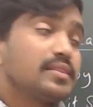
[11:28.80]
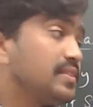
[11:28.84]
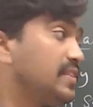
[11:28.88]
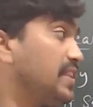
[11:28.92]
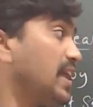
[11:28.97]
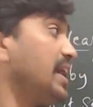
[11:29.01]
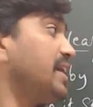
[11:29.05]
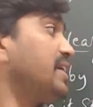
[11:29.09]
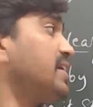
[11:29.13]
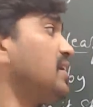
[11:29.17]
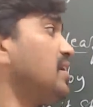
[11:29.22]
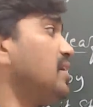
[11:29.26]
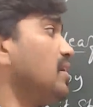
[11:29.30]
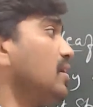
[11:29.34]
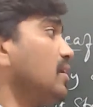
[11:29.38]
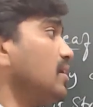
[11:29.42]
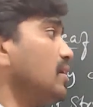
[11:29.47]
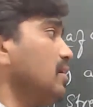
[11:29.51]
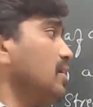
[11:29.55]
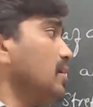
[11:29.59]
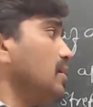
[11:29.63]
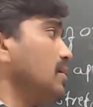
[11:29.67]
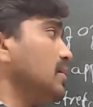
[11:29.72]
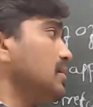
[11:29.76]

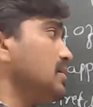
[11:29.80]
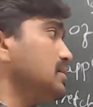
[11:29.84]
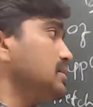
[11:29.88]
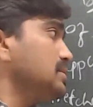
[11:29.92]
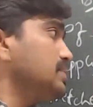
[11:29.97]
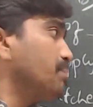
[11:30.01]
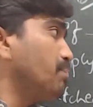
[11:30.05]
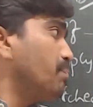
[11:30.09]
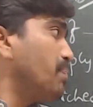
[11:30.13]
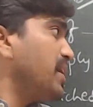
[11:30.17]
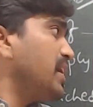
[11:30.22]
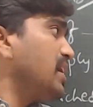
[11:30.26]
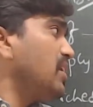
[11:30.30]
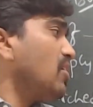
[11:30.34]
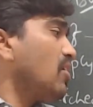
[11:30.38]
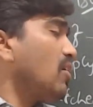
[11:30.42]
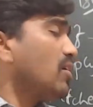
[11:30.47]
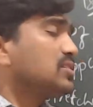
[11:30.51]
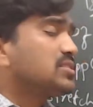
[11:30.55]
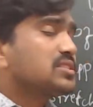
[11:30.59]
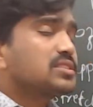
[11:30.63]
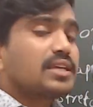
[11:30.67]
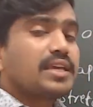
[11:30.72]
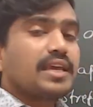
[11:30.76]
That peel
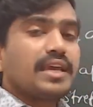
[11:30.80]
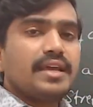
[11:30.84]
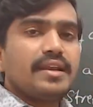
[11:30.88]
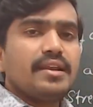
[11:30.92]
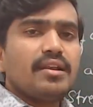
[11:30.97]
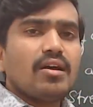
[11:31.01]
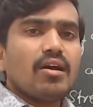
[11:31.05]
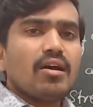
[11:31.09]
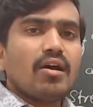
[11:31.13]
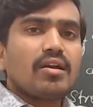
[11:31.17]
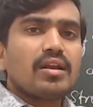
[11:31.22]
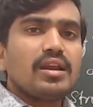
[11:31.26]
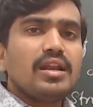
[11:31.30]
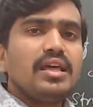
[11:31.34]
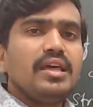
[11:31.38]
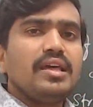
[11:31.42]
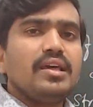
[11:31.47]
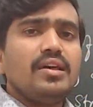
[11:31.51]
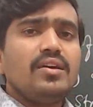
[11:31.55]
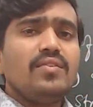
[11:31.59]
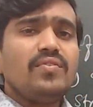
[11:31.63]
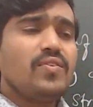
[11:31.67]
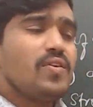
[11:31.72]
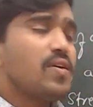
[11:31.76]
or skin or
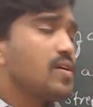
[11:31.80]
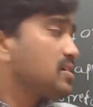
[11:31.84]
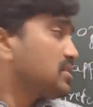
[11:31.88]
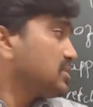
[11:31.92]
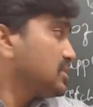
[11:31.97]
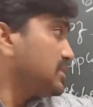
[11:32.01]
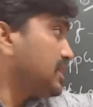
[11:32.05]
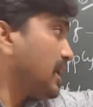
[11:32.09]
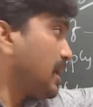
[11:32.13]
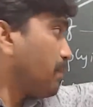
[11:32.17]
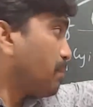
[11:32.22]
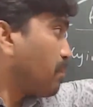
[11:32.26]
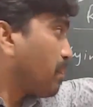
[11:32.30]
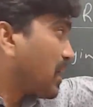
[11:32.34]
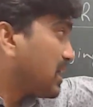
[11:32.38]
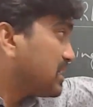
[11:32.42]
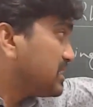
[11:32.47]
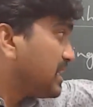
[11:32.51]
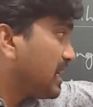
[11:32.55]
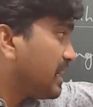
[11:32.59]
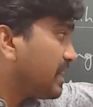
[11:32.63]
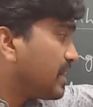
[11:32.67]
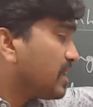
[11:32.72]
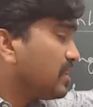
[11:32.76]
leaf that
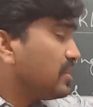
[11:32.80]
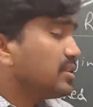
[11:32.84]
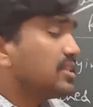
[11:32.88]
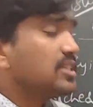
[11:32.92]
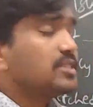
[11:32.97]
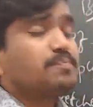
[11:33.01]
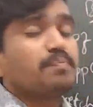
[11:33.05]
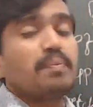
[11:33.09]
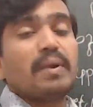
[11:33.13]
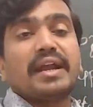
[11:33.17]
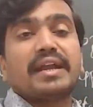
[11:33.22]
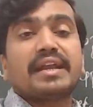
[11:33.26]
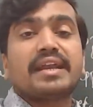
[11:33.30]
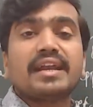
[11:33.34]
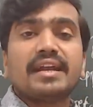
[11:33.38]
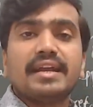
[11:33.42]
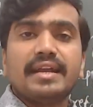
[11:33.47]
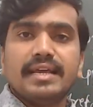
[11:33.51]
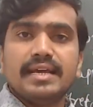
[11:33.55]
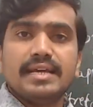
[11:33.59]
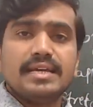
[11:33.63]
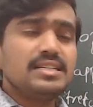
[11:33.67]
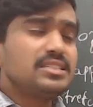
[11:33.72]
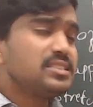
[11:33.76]
present in this petri
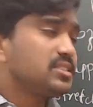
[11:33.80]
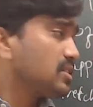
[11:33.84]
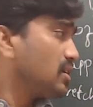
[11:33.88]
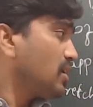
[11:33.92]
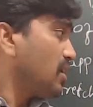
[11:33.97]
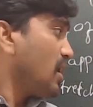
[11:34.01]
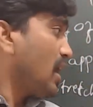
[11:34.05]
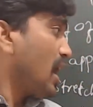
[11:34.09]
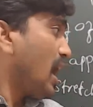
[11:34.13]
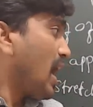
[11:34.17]
dish,